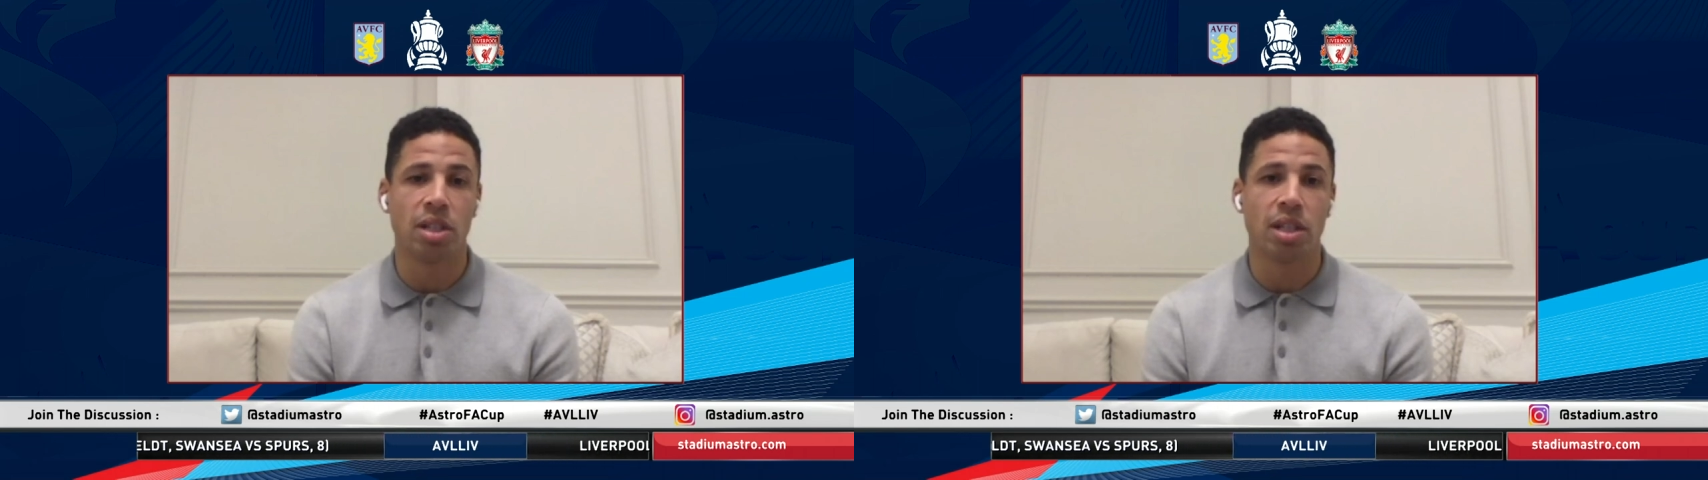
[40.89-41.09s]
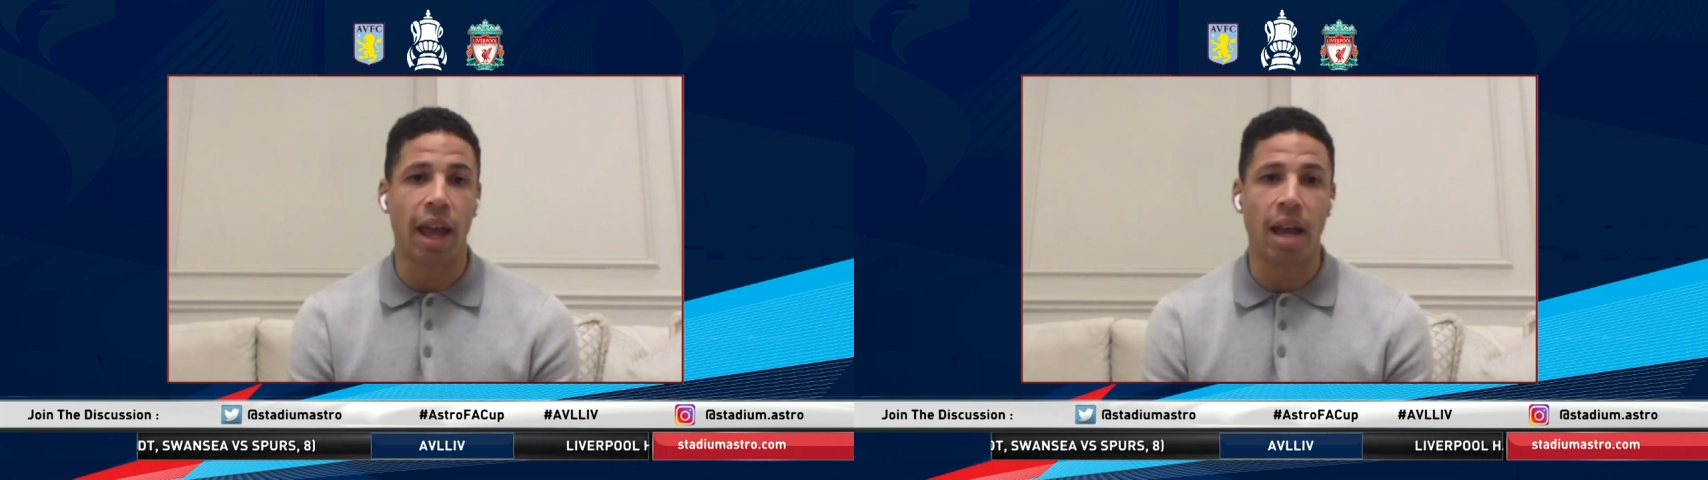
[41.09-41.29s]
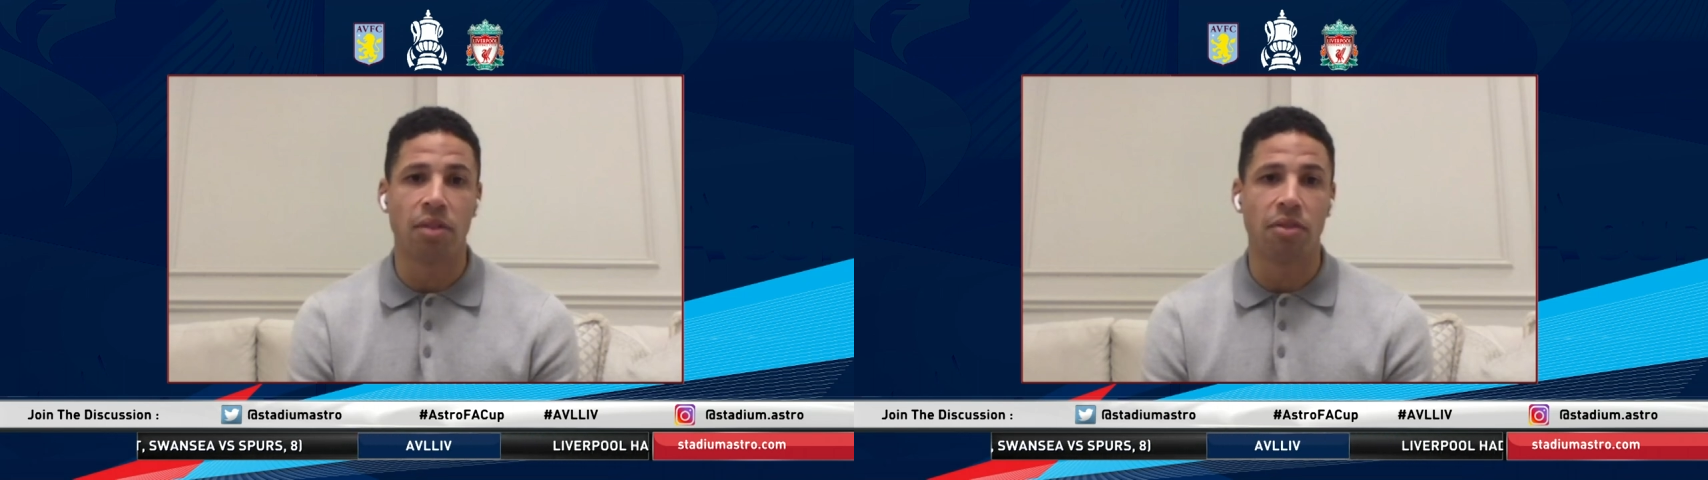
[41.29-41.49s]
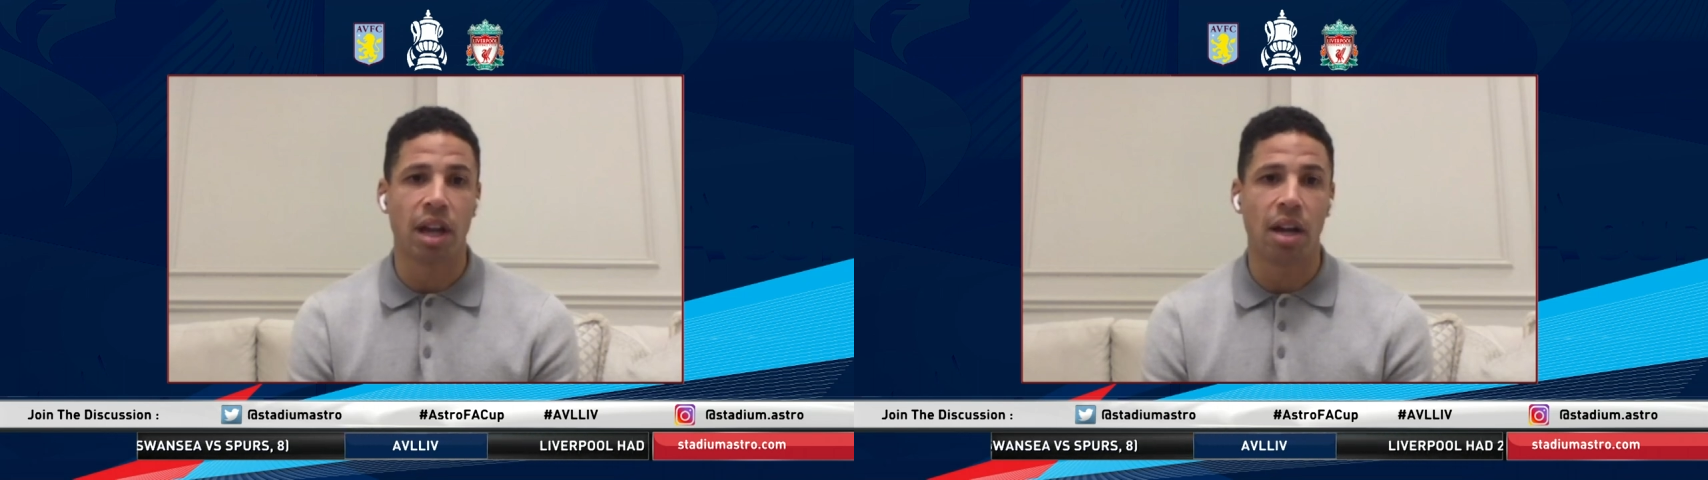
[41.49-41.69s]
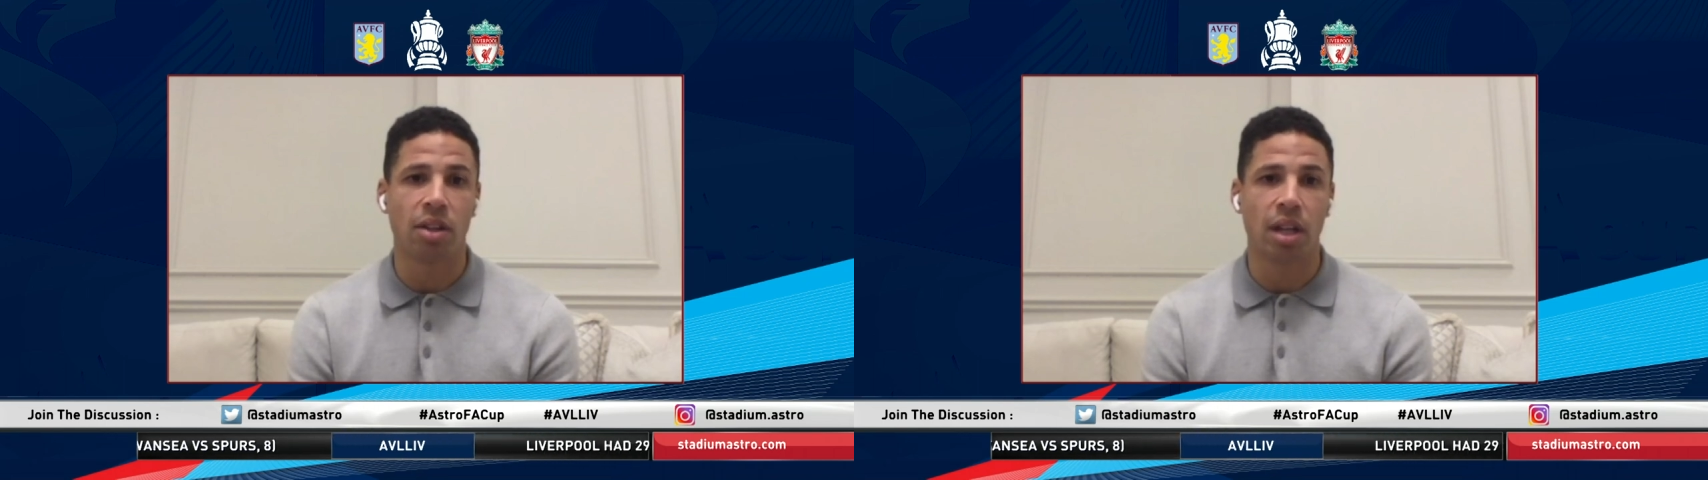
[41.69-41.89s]
to get anything
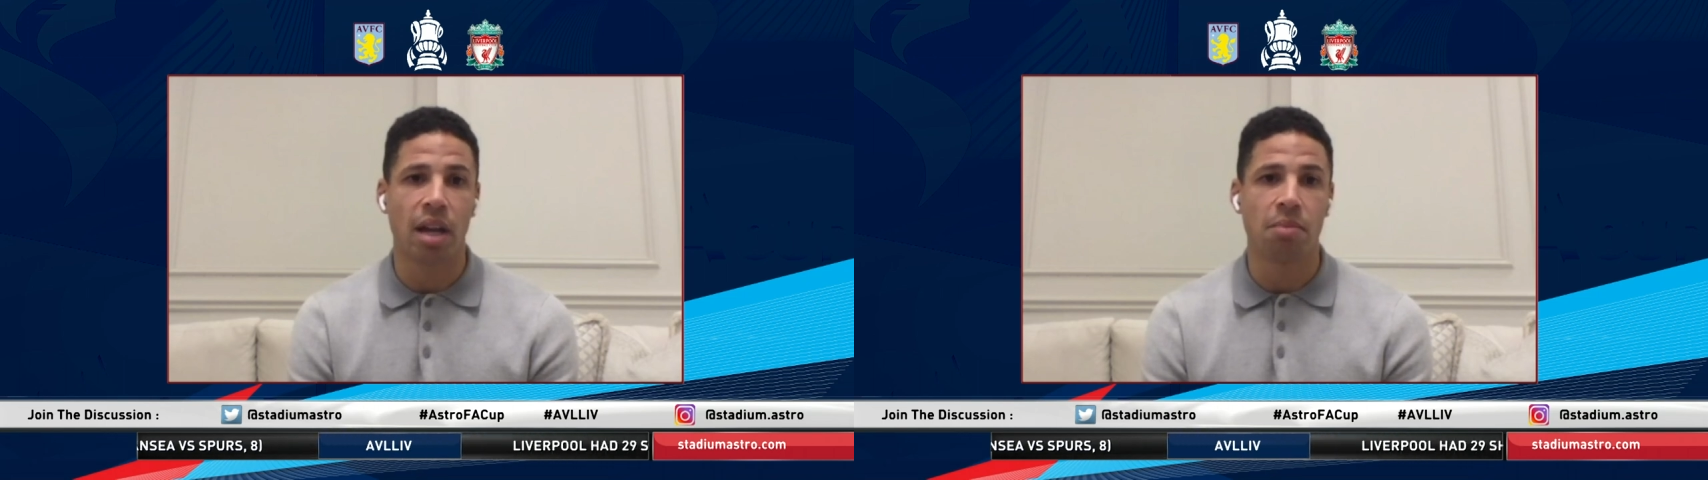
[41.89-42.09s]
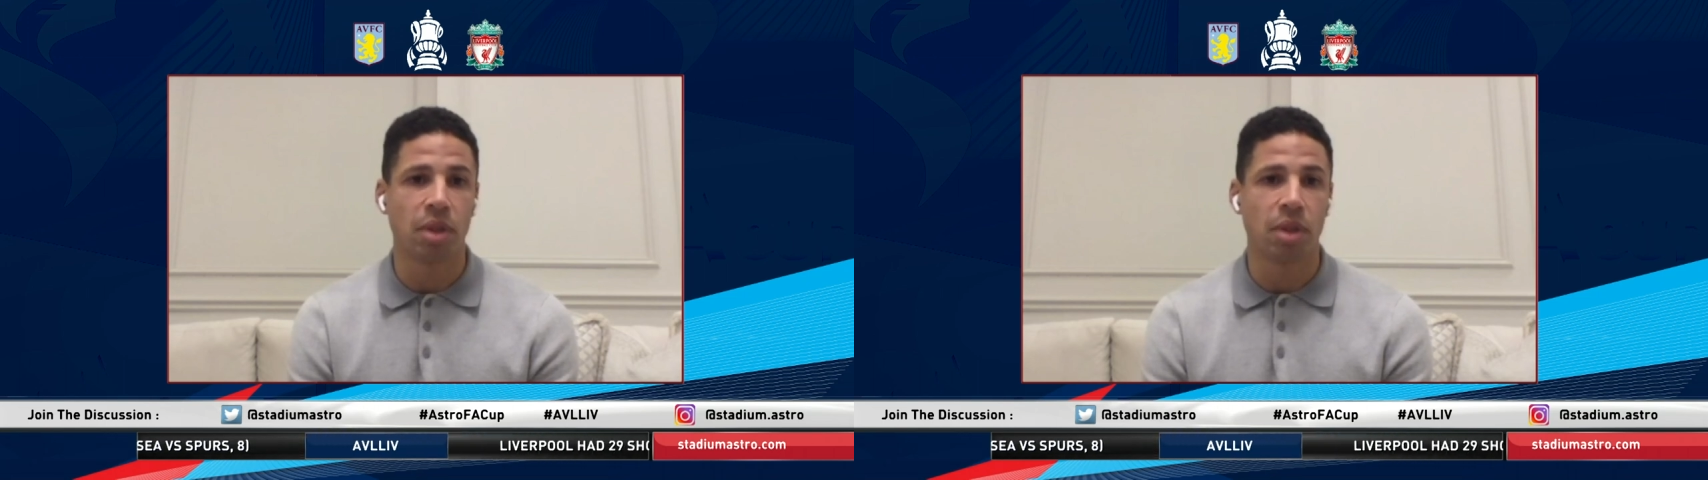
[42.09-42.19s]
out of the game,